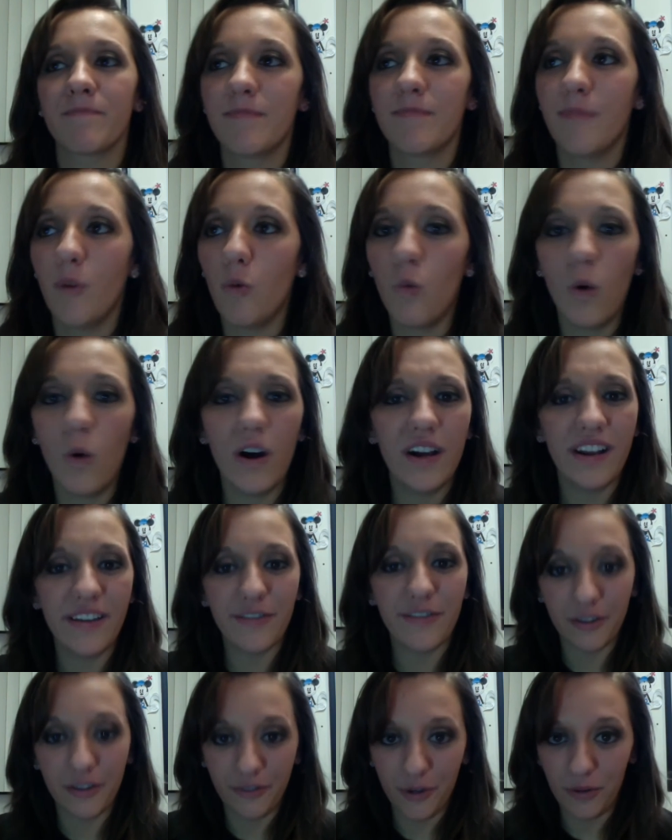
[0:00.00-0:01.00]
one
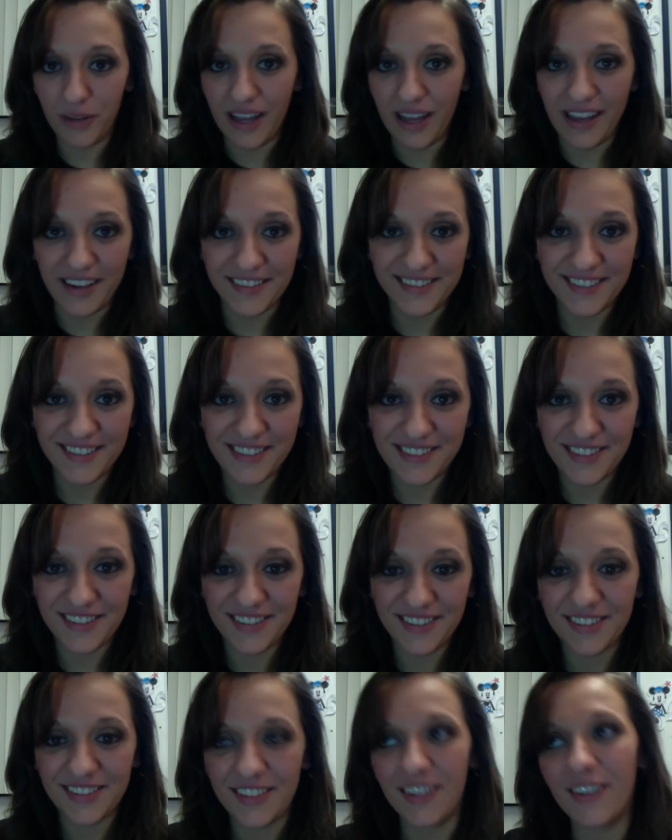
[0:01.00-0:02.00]
every few days.
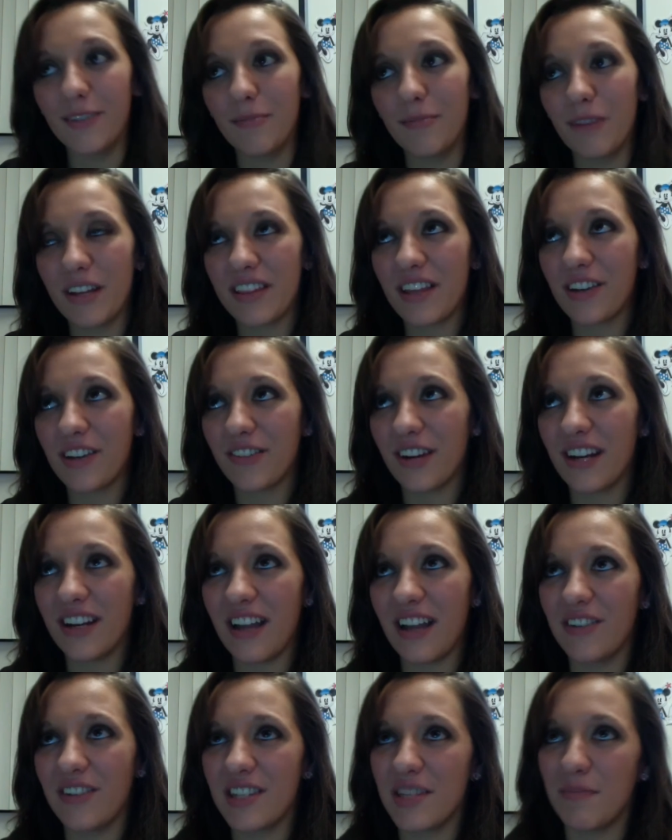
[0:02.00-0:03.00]
Um, I think right
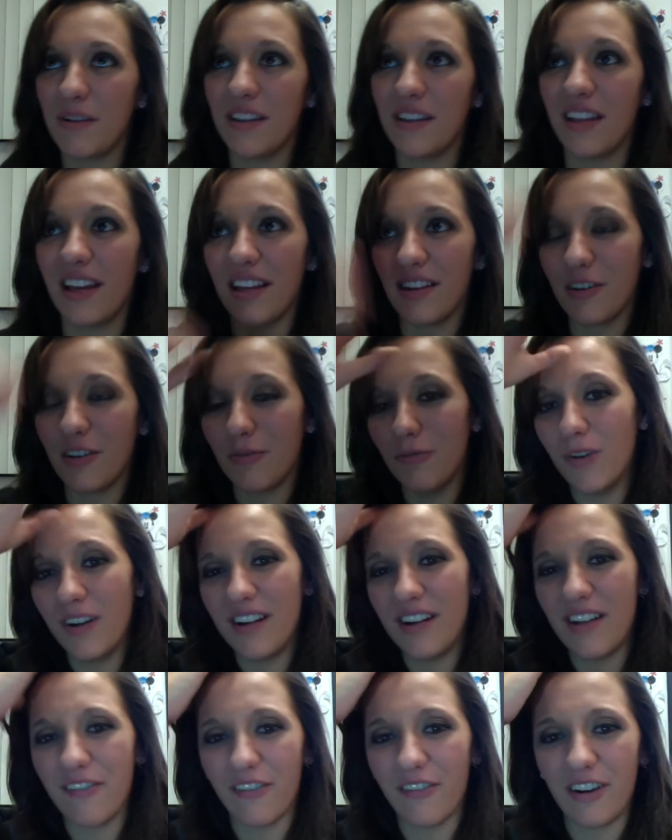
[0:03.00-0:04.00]
now it's been like
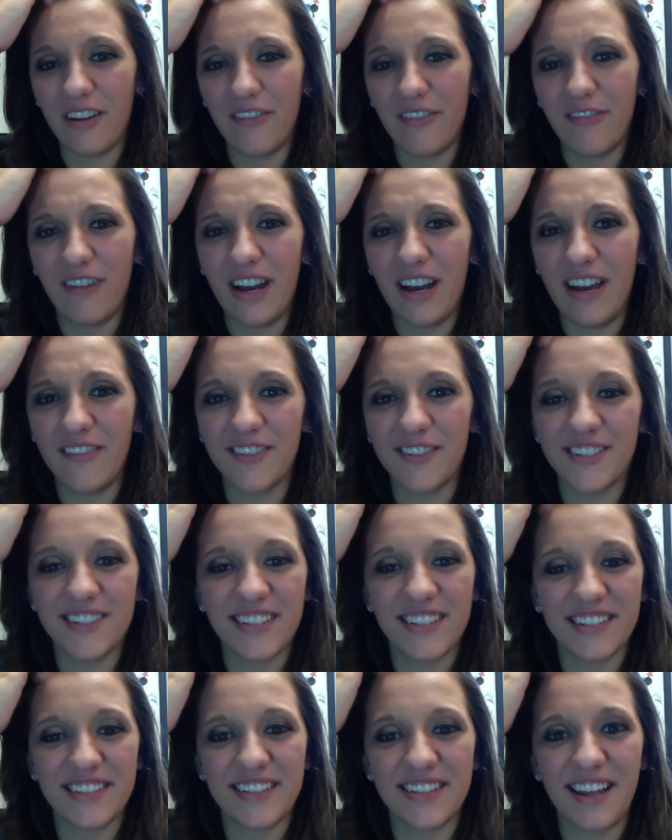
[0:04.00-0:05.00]
one every five or
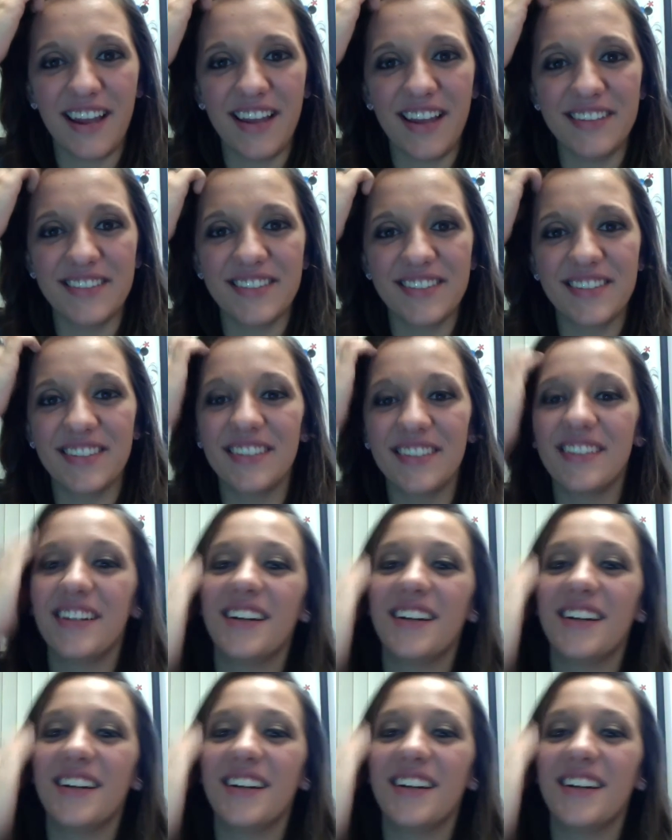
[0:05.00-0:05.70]
six days.